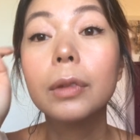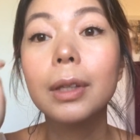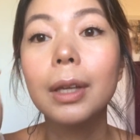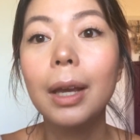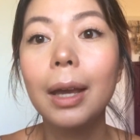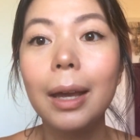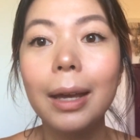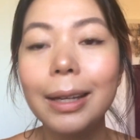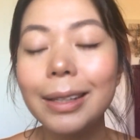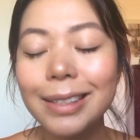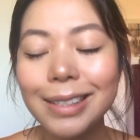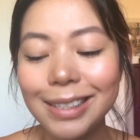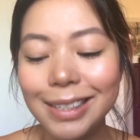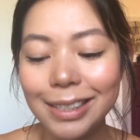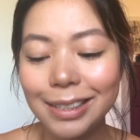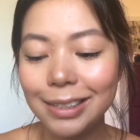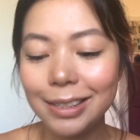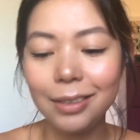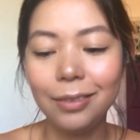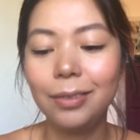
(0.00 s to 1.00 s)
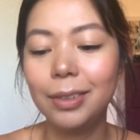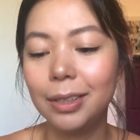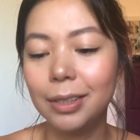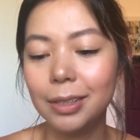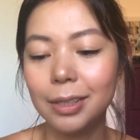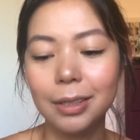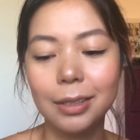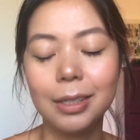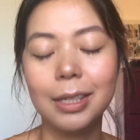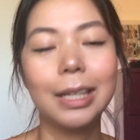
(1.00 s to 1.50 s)
It's as even
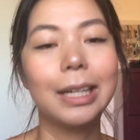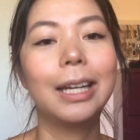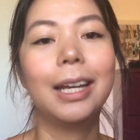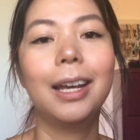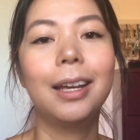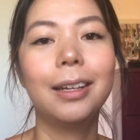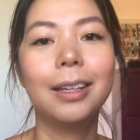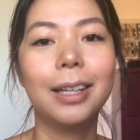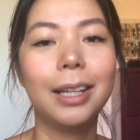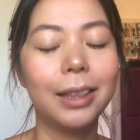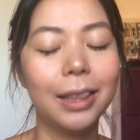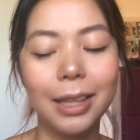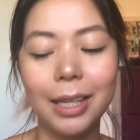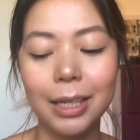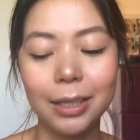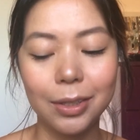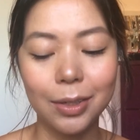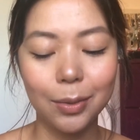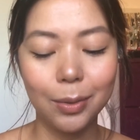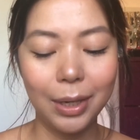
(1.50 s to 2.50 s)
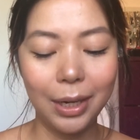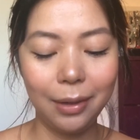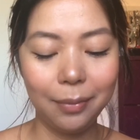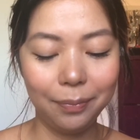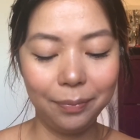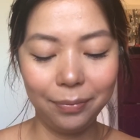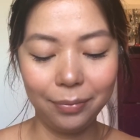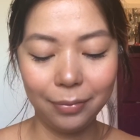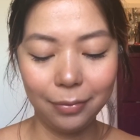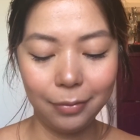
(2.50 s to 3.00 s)
as it's gonna get. That's okay.
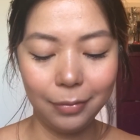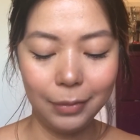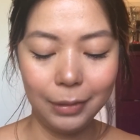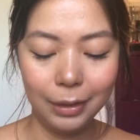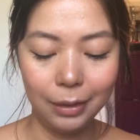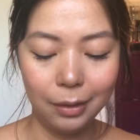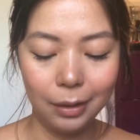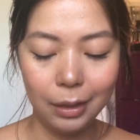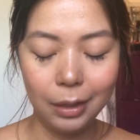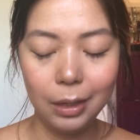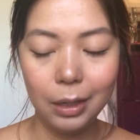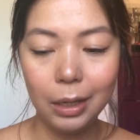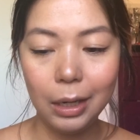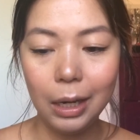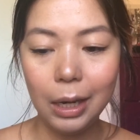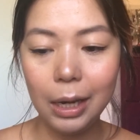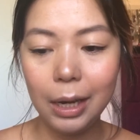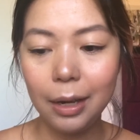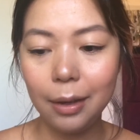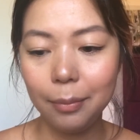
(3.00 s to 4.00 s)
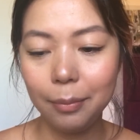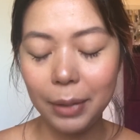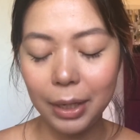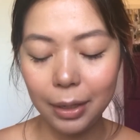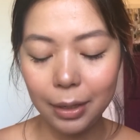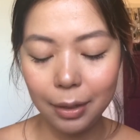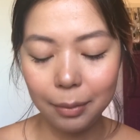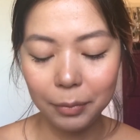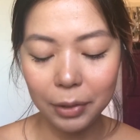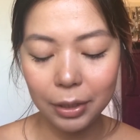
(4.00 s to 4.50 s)

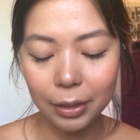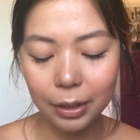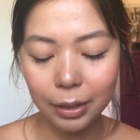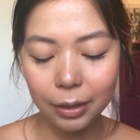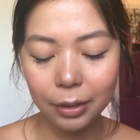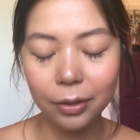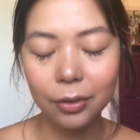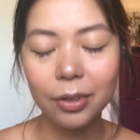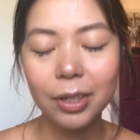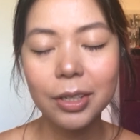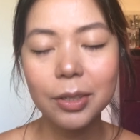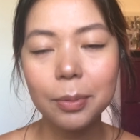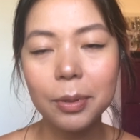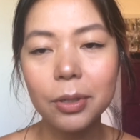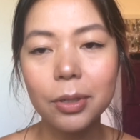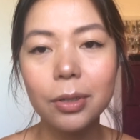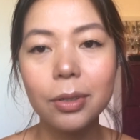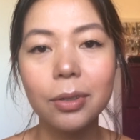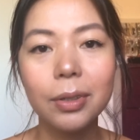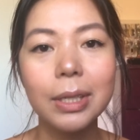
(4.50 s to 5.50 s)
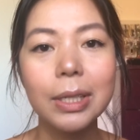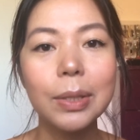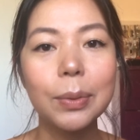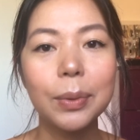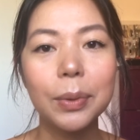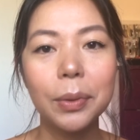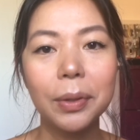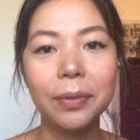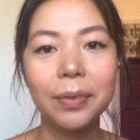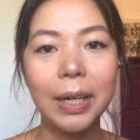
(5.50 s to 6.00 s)
And you're not supposed to do this
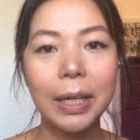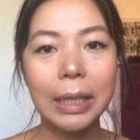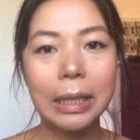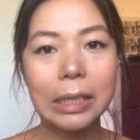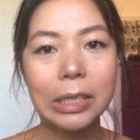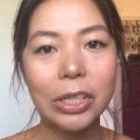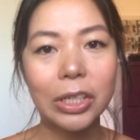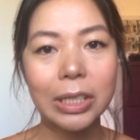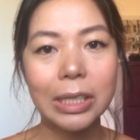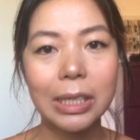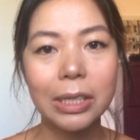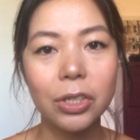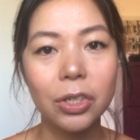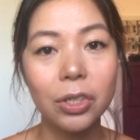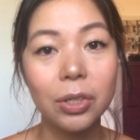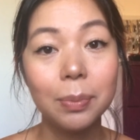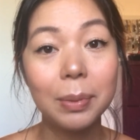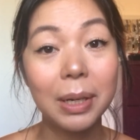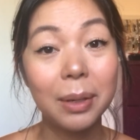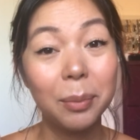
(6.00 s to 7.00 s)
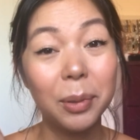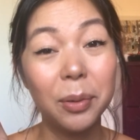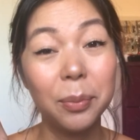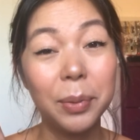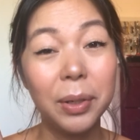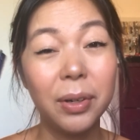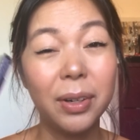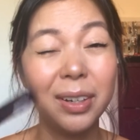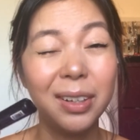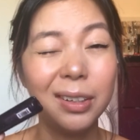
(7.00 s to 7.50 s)
when you have eyelash extensions, but I'm gonna
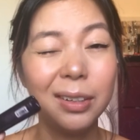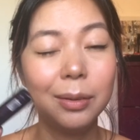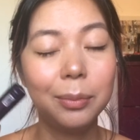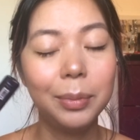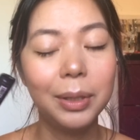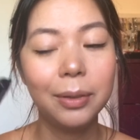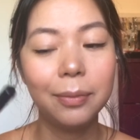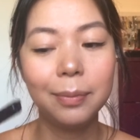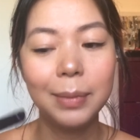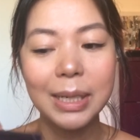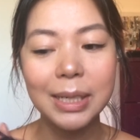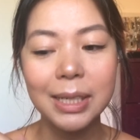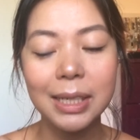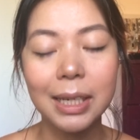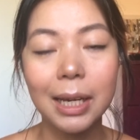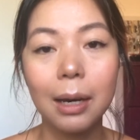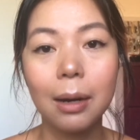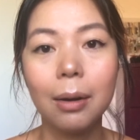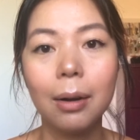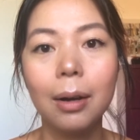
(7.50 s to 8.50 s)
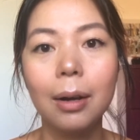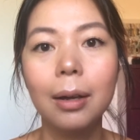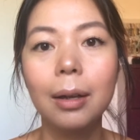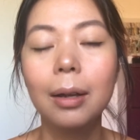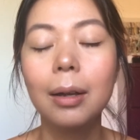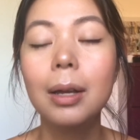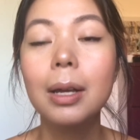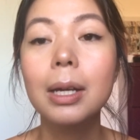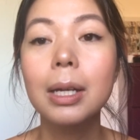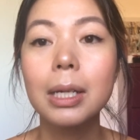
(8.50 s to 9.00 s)
put on a little bit of mascara
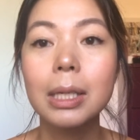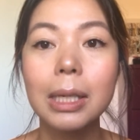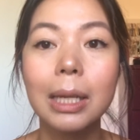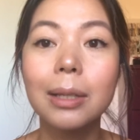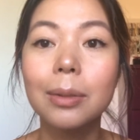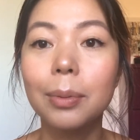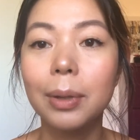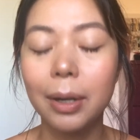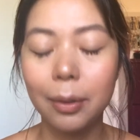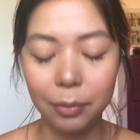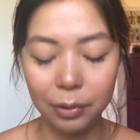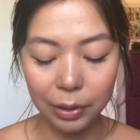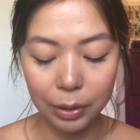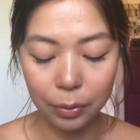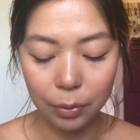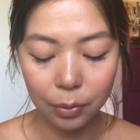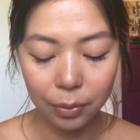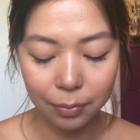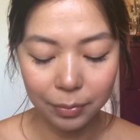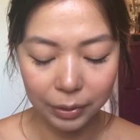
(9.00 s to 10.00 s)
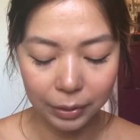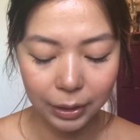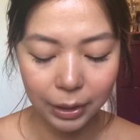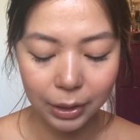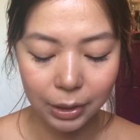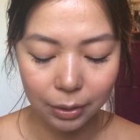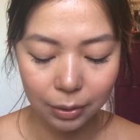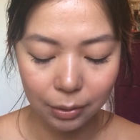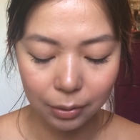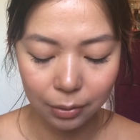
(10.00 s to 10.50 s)
because that's what I would normally
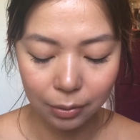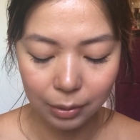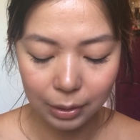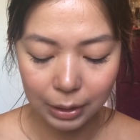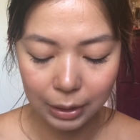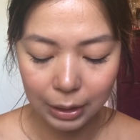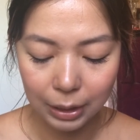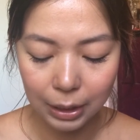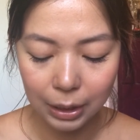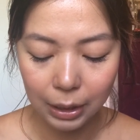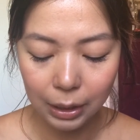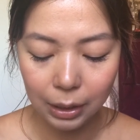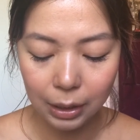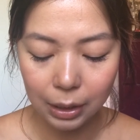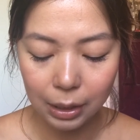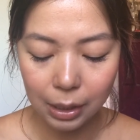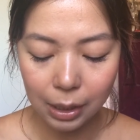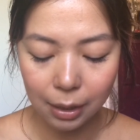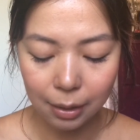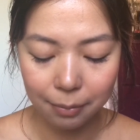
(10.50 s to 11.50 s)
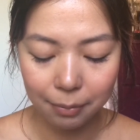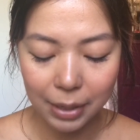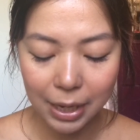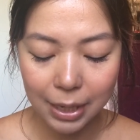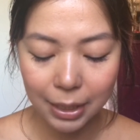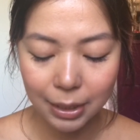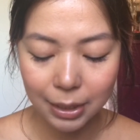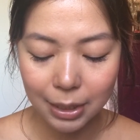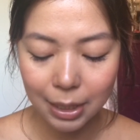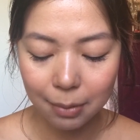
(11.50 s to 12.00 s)
do.
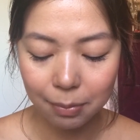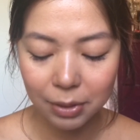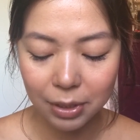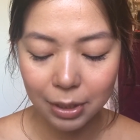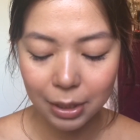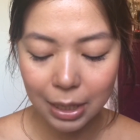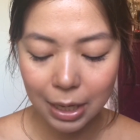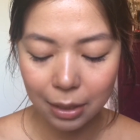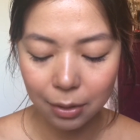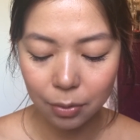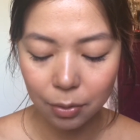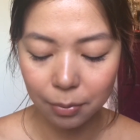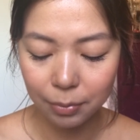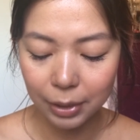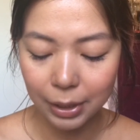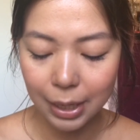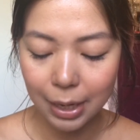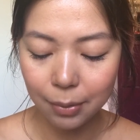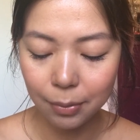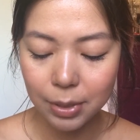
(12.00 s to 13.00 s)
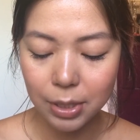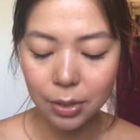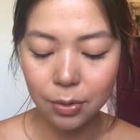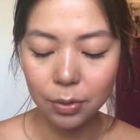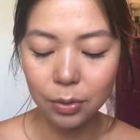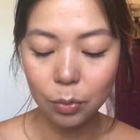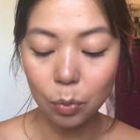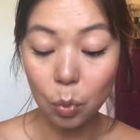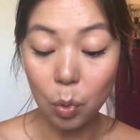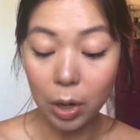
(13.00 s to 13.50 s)
Except that normally I would
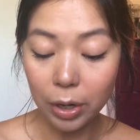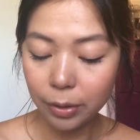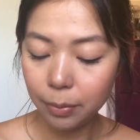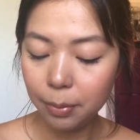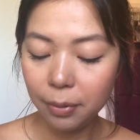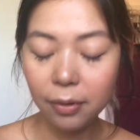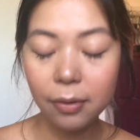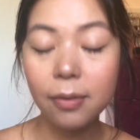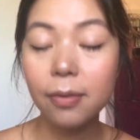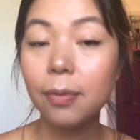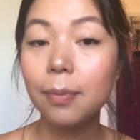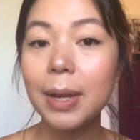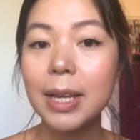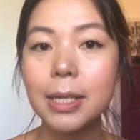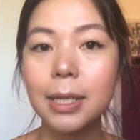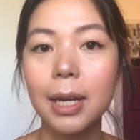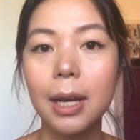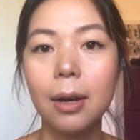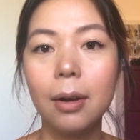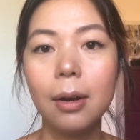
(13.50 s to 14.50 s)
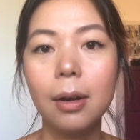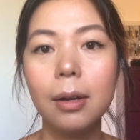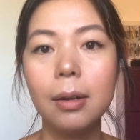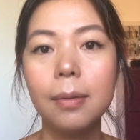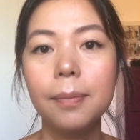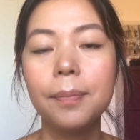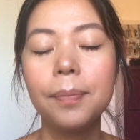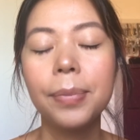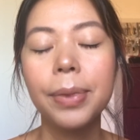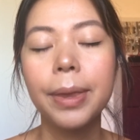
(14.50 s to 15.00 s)
use waterproof mascara
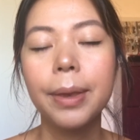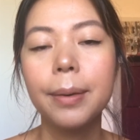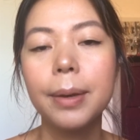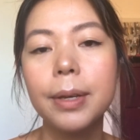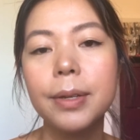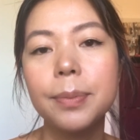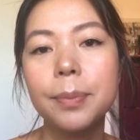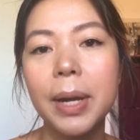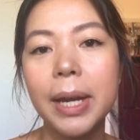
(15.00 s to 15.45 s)
because